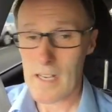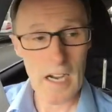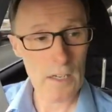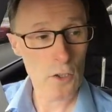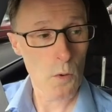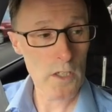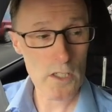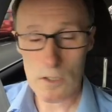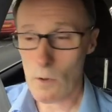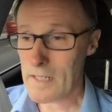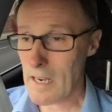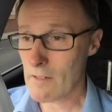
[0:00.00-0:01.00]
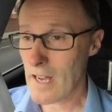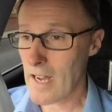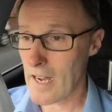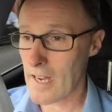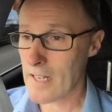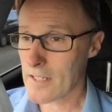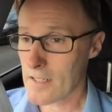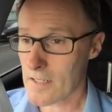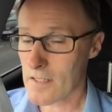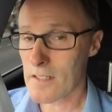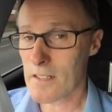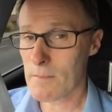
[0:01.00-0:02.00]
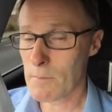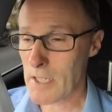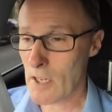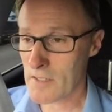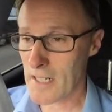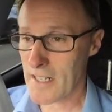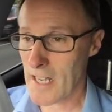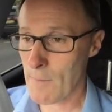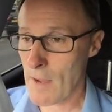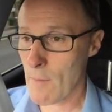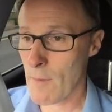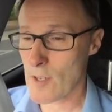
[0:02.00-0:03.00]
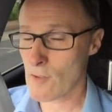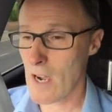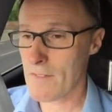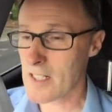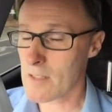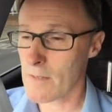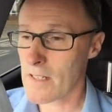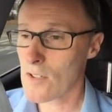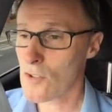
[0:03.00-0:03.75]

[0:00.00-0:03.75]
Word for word: I don't want to slow down hard because that car behind me might drive into me.